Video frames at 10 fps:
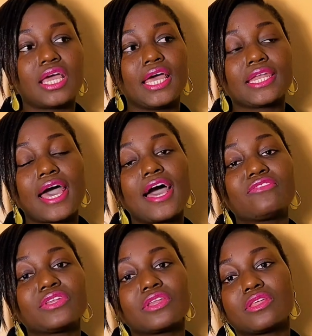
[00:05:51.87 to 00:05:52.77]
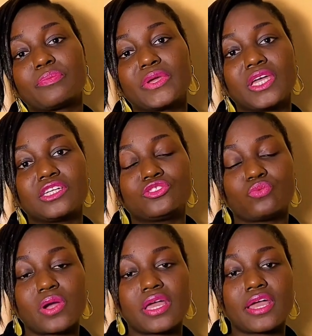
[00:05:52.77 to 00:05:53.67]
And I have another page
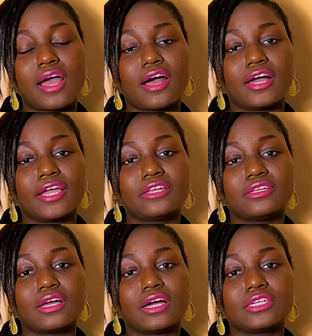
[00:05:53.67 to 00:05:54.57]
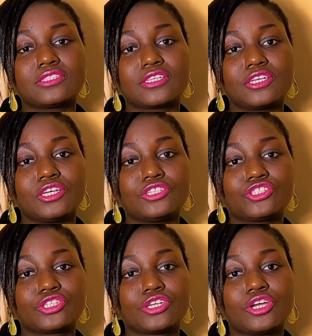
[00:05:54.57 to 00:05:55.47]
where I
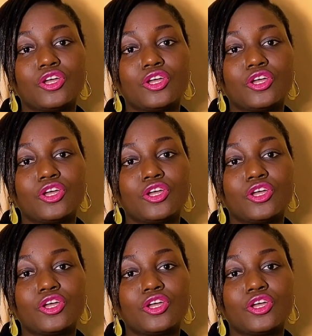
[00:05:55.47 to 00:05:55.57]
teach